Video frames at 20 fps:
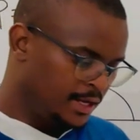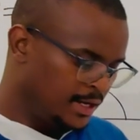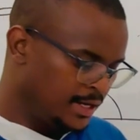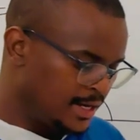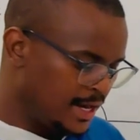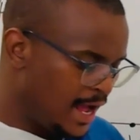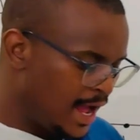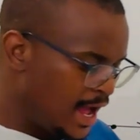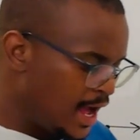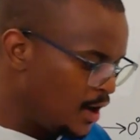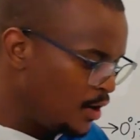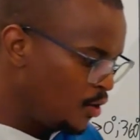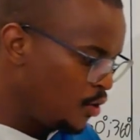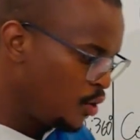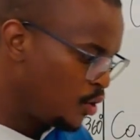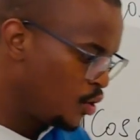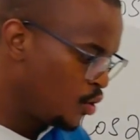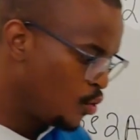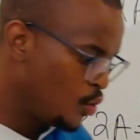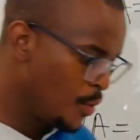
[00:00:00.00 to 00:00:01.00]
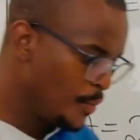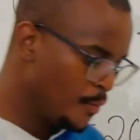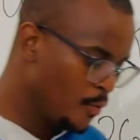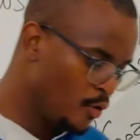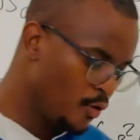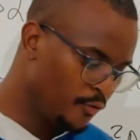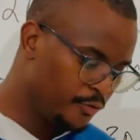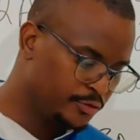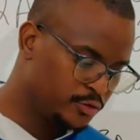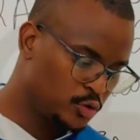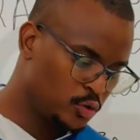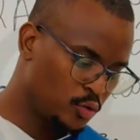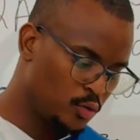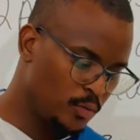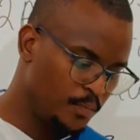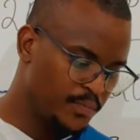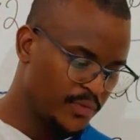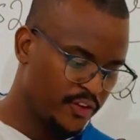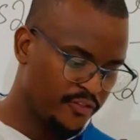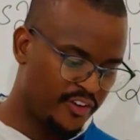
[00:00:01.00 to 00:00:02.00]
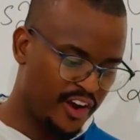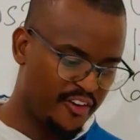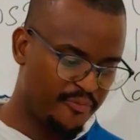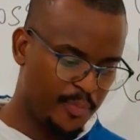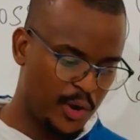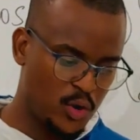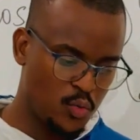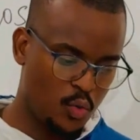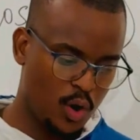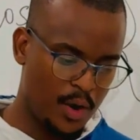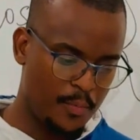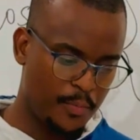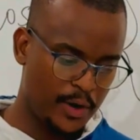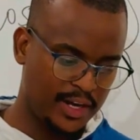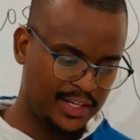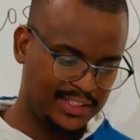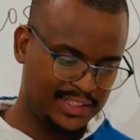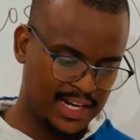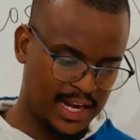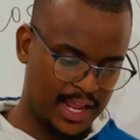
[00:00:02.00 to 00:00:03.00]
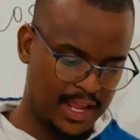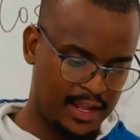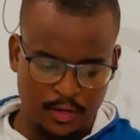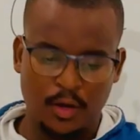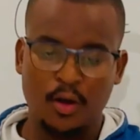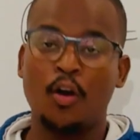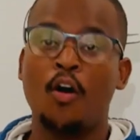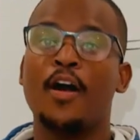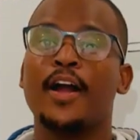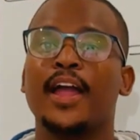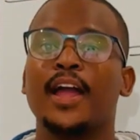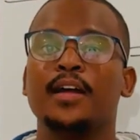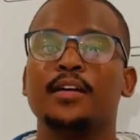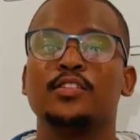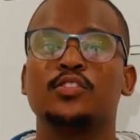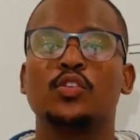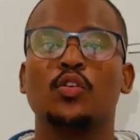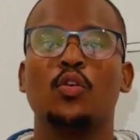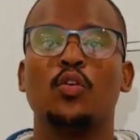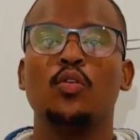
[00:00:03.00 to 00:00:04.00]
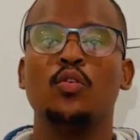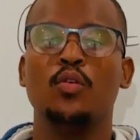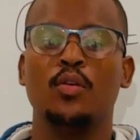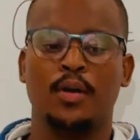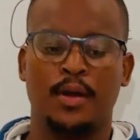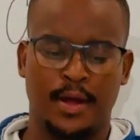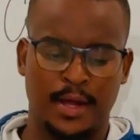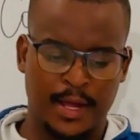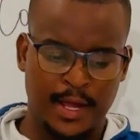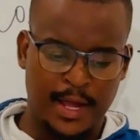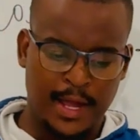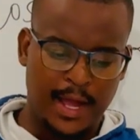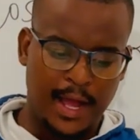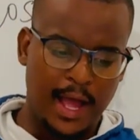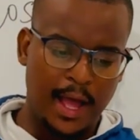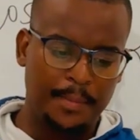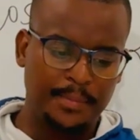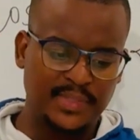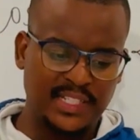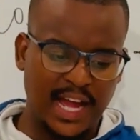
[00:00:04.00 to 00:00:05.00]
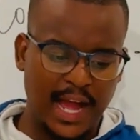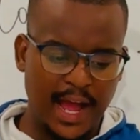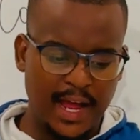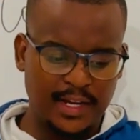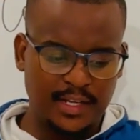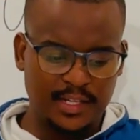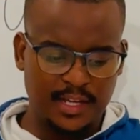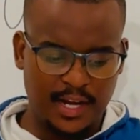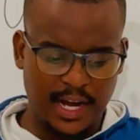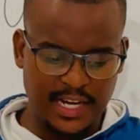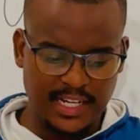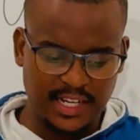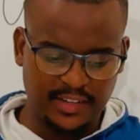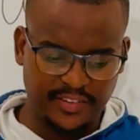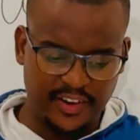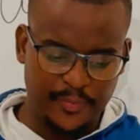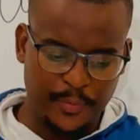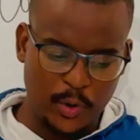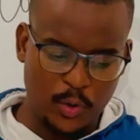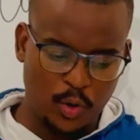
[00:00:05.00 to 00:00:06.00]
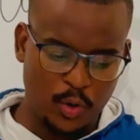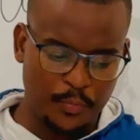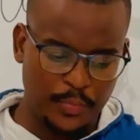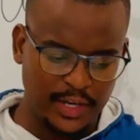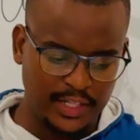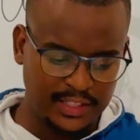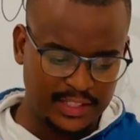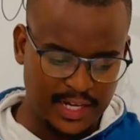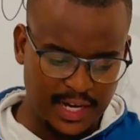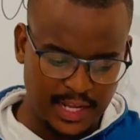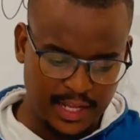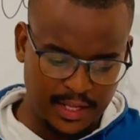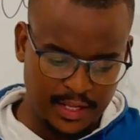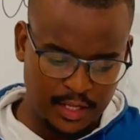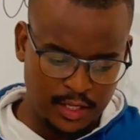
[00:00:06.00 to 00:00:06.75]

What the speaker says: Now we move to 5.1.3. Okay, so I'm done writing 5.1.3.